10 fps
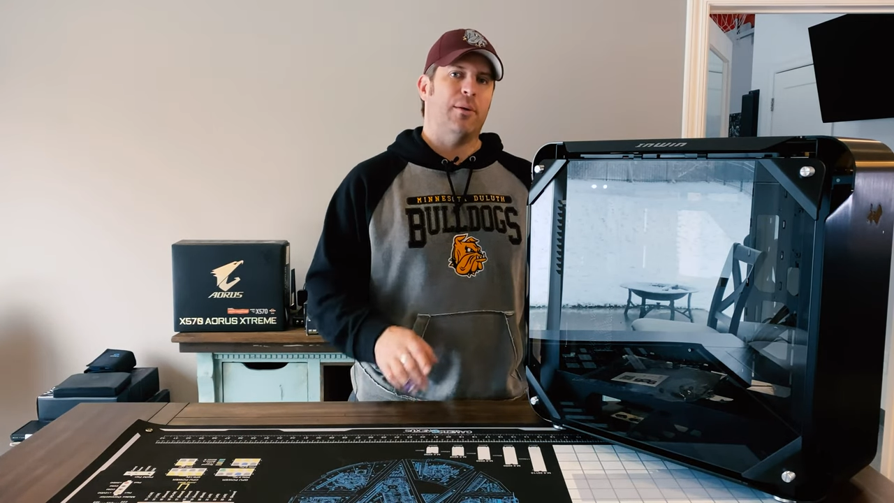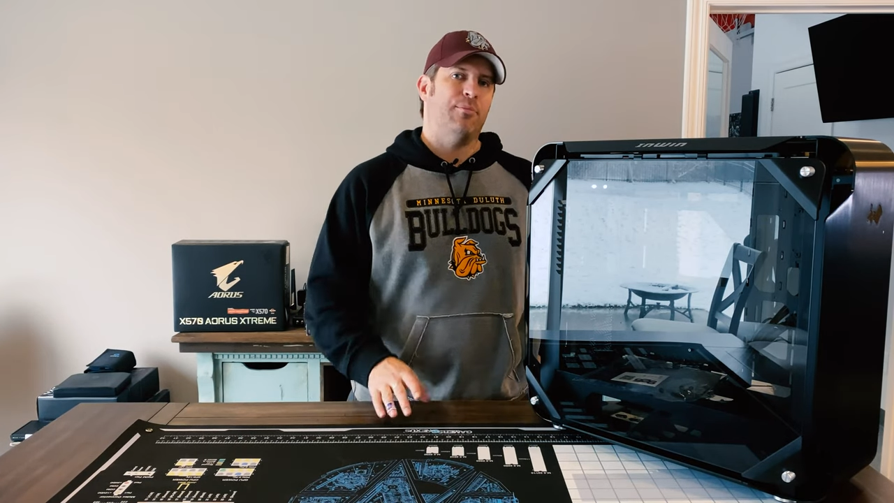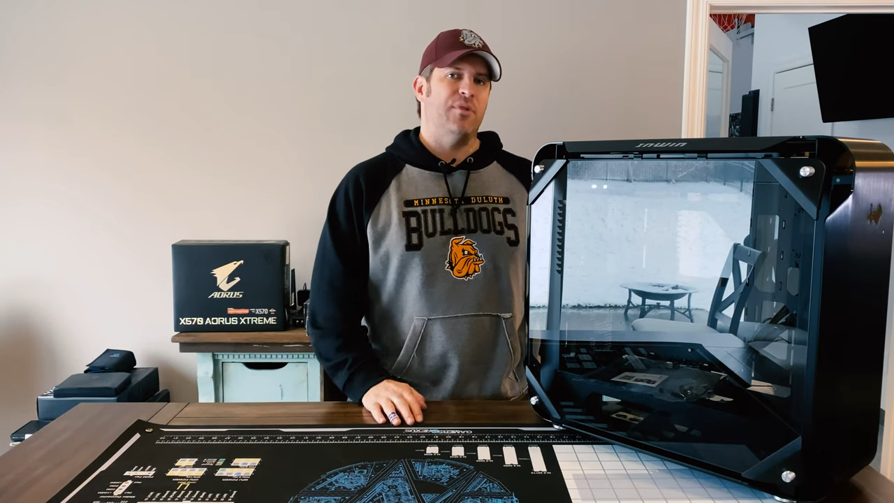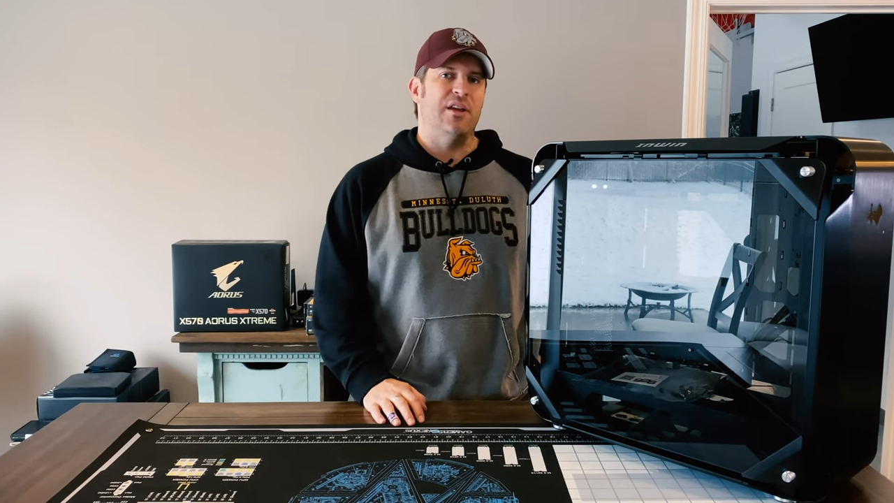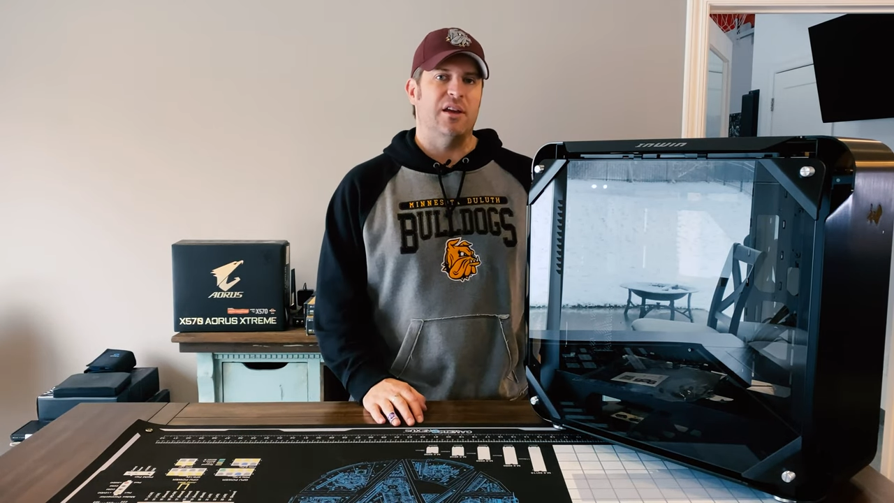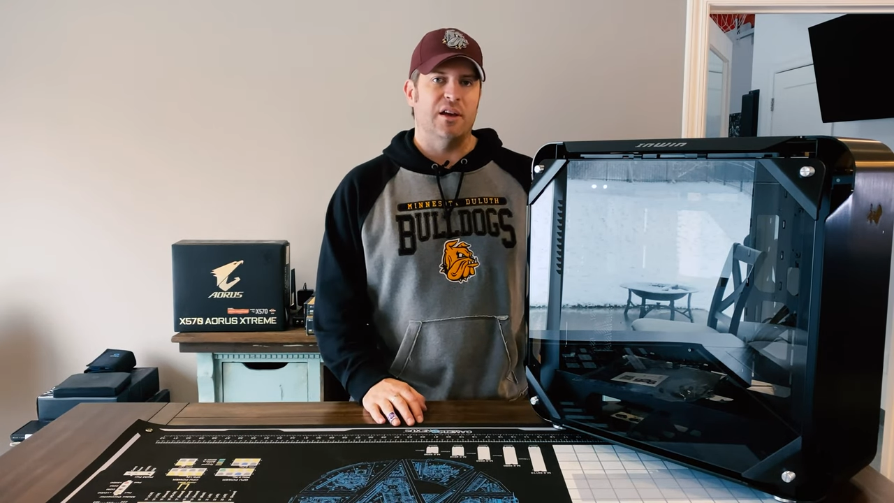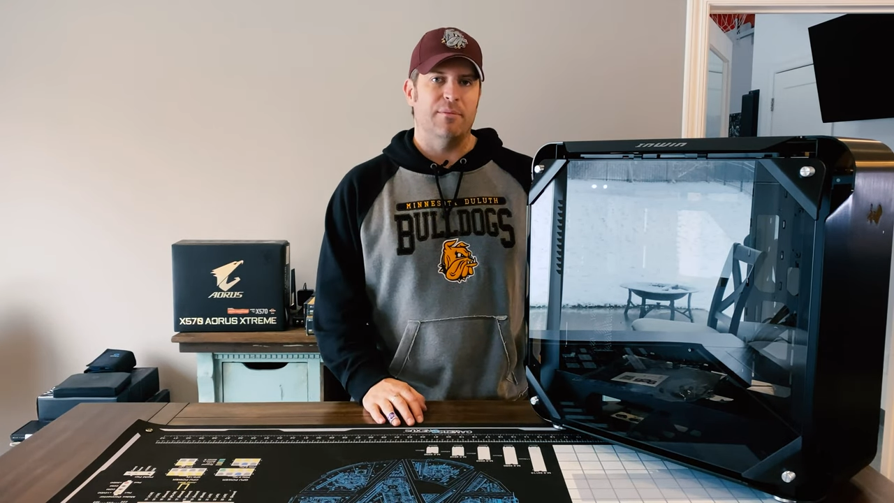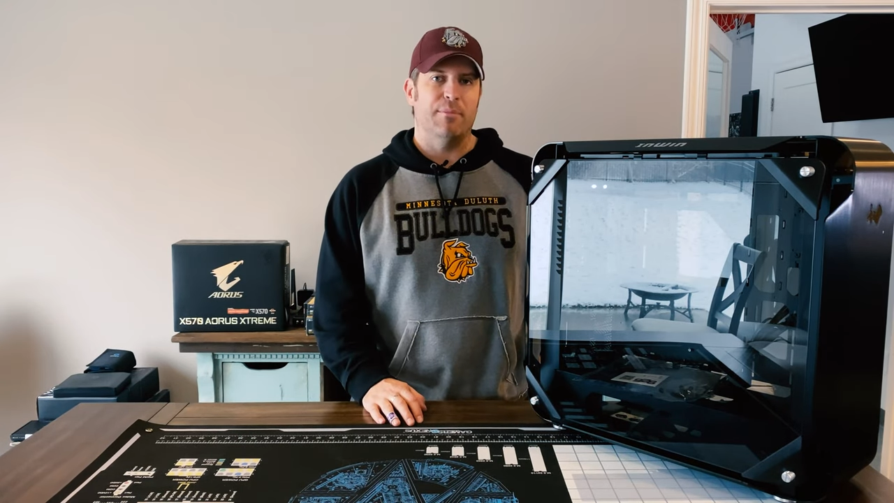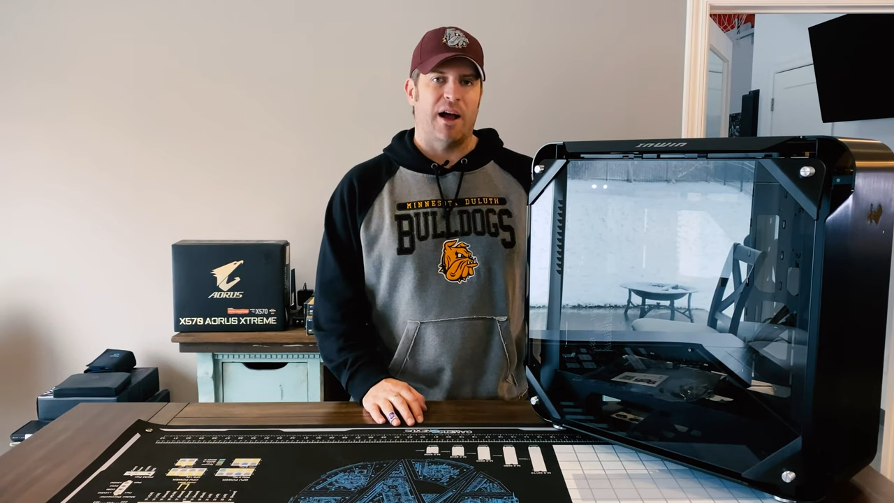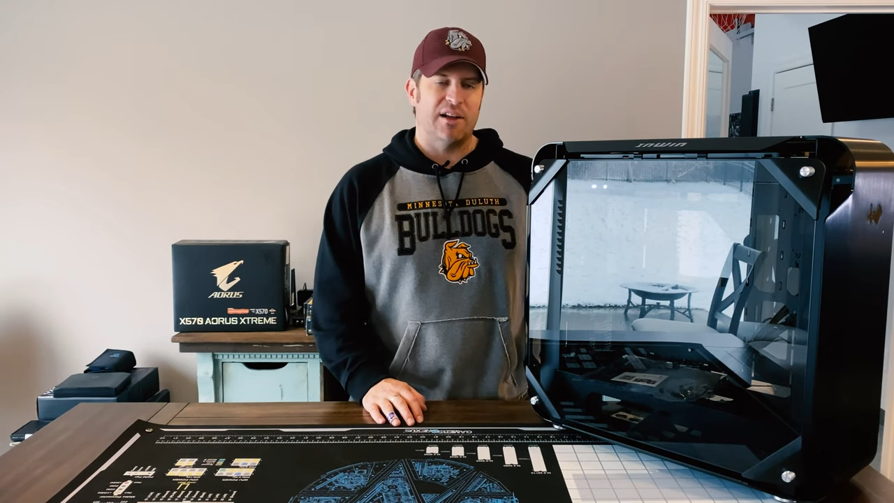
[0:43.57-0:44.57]
up the uh,
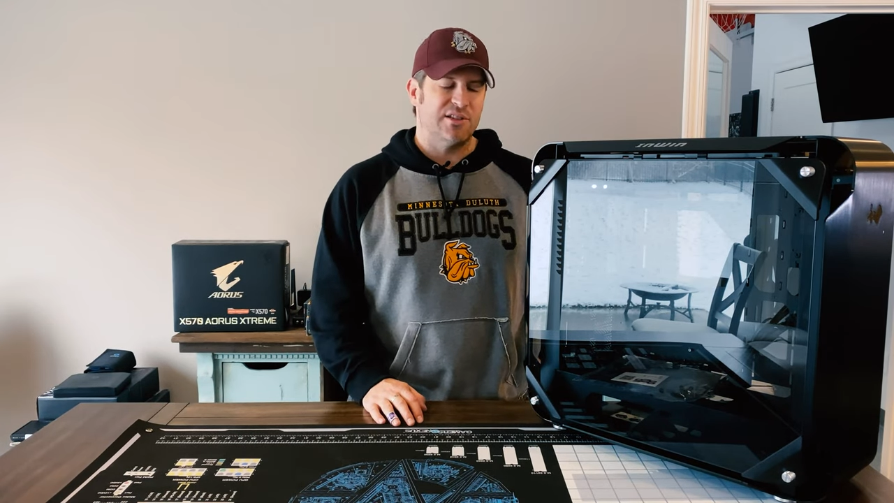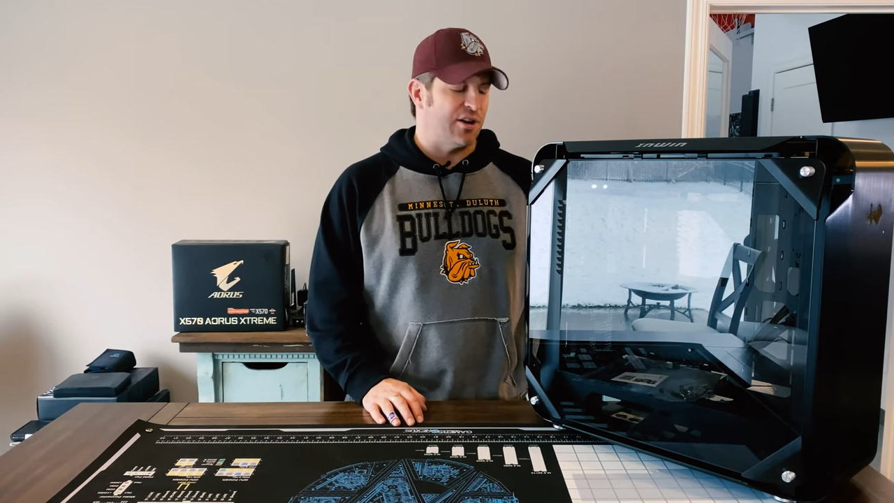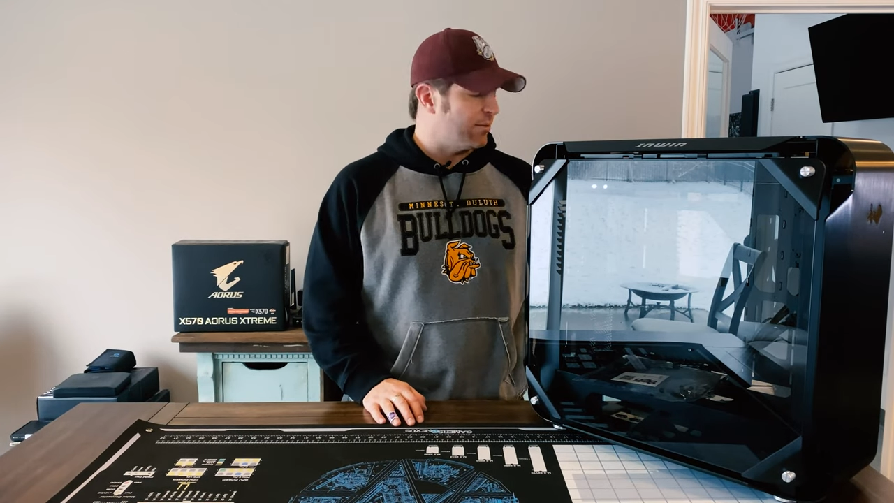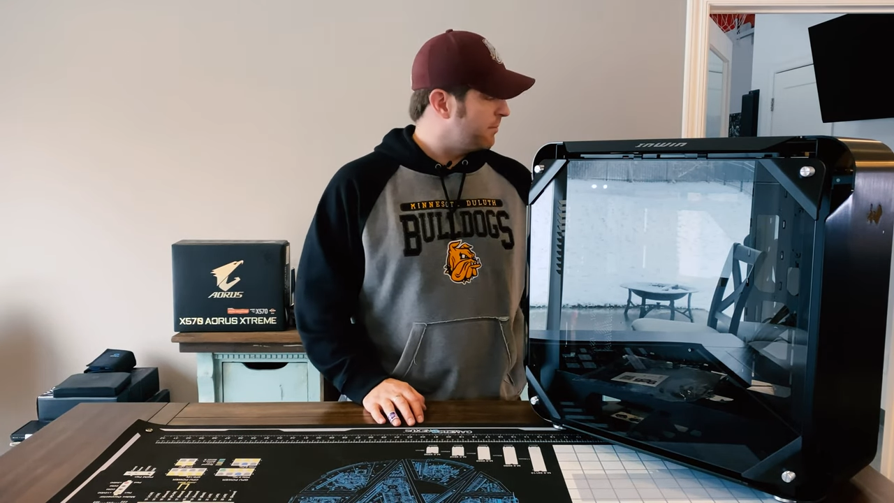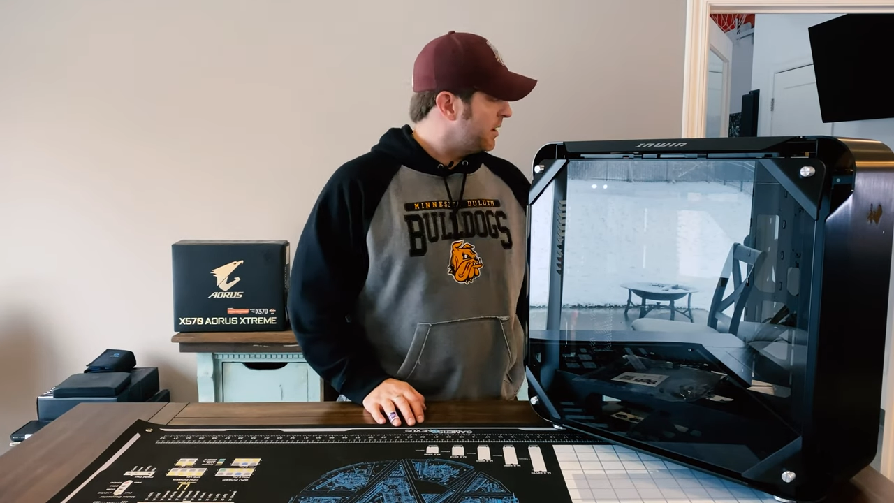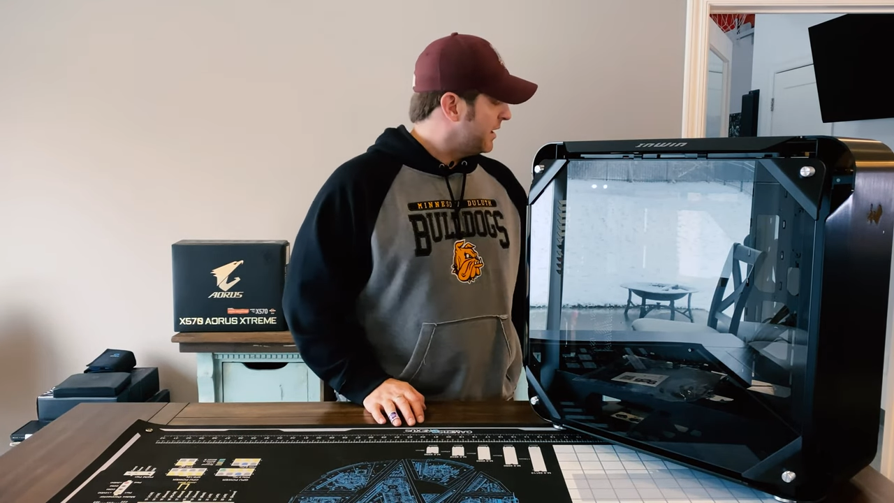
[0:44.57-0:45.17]
box here